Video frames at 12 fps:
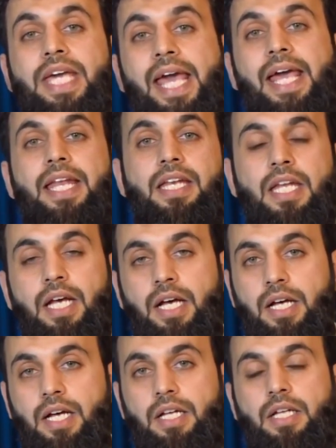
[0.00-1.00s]

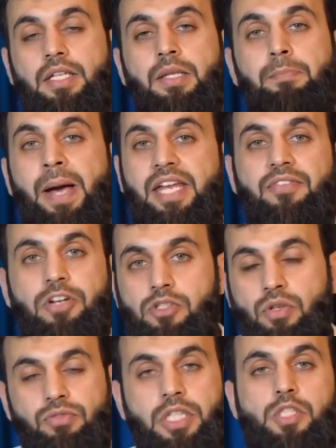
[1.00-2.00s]
gain the
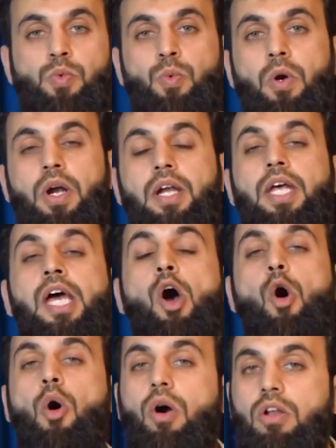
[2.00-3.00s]
benefits of this world,
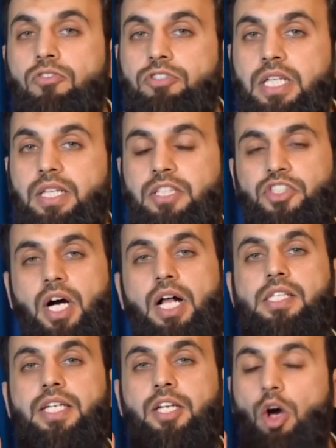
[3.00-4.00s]
all of the
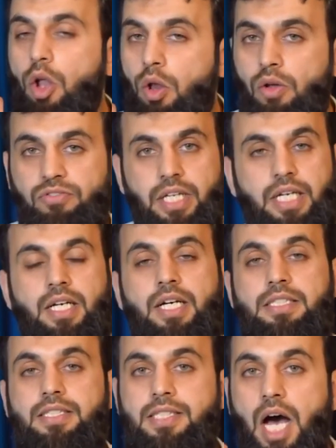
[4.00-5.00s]
dajjals and all of the
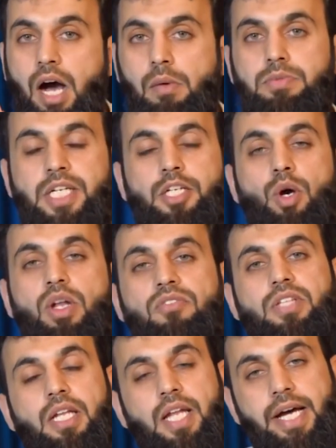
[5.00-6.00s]
kazabs and
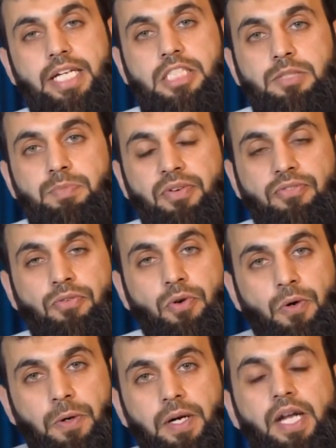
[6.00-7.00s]
of the liars
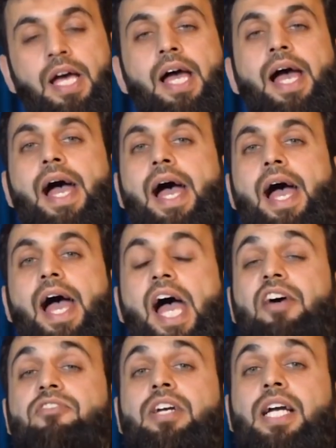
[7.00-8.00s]
before
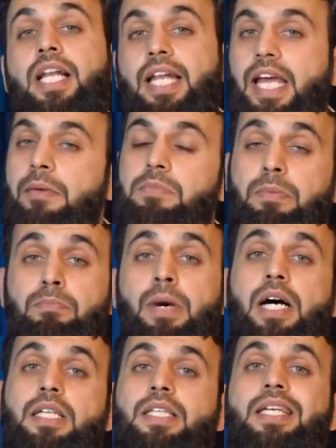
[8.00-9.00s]
have claimed
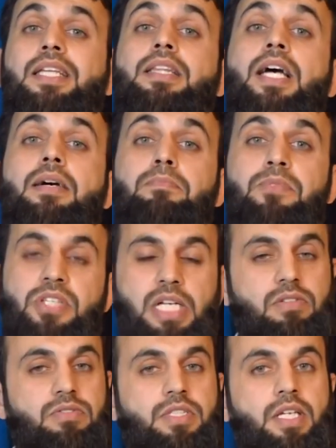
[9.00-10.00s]
Mahdi
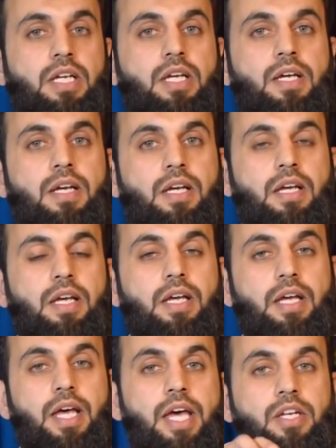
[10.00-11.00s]
themselves.
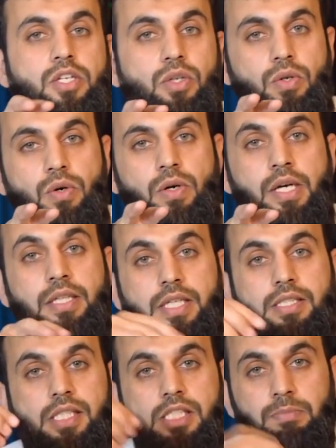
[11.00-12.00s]
And you know,
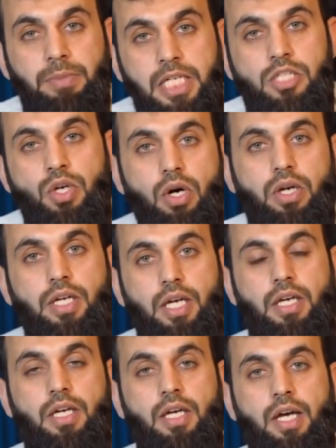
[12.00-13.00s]
this is me
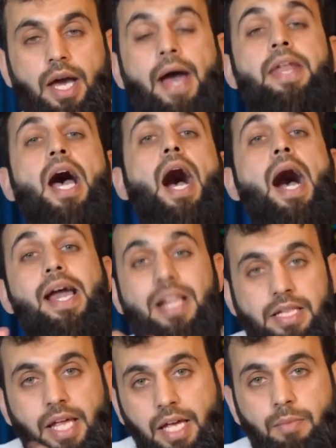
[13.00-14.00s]
talking. And
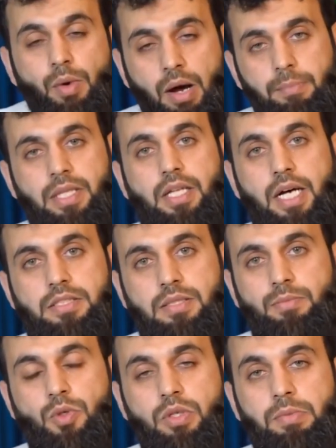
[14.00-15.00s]
I think Muhammad
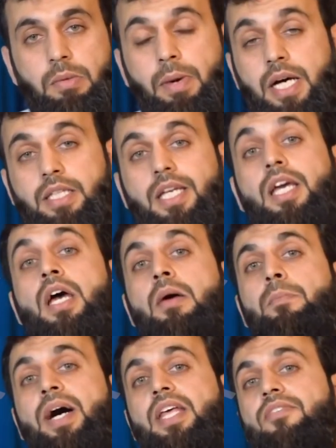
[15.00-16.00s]
Qasim could be Mahdi,
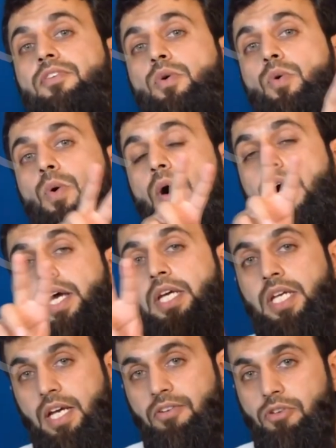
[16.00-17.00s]
but if you
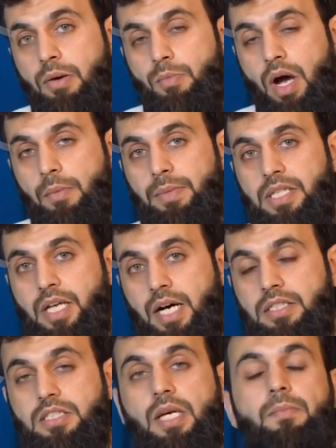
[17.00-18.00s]
hear from Muhammad
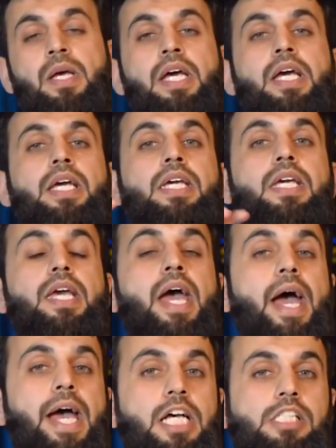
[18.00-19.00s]
Qasim,
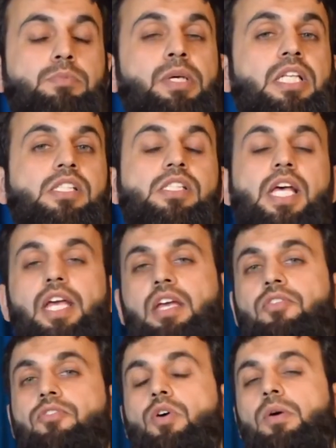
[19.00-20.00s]
he has been
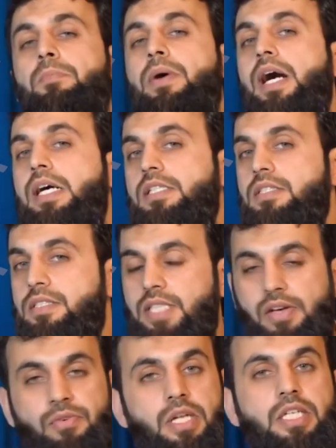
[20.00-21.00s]
saying for past
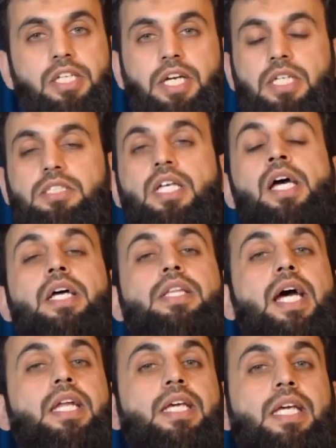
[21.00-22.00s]
several years
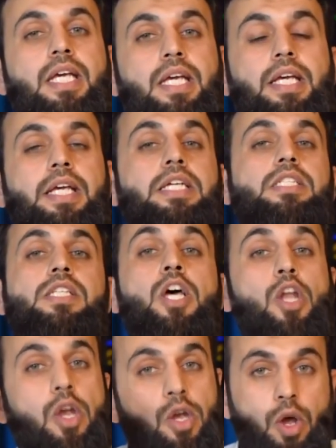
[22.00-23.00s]
that he is
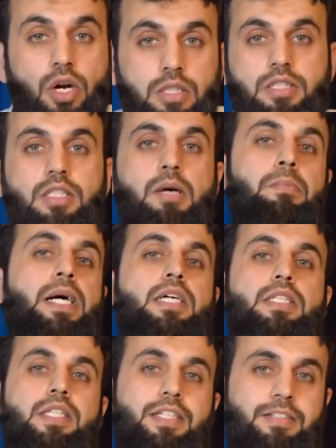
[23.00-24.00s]
not the
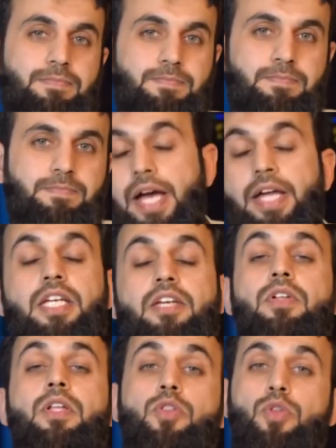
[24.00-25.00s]
Mahdi and
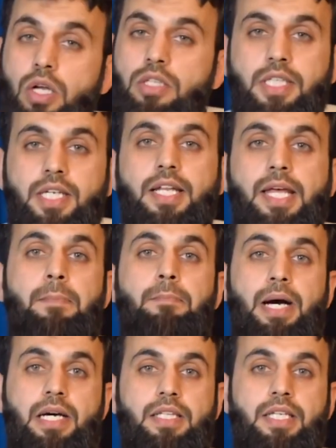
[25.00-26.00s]
he will not claim
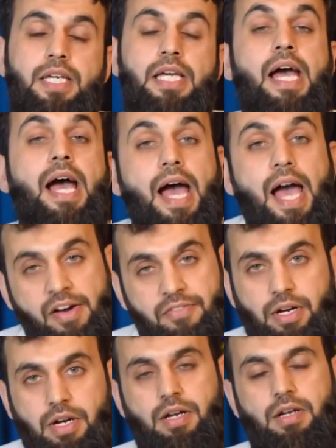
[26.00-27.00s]
Mahdi
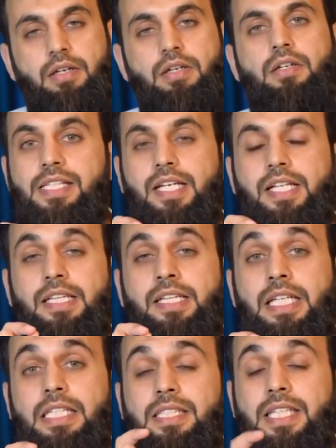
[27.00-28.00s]
ever.
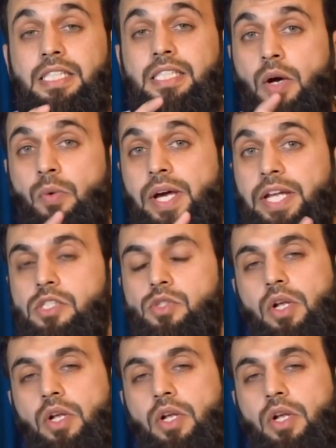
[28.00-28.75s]
This is a very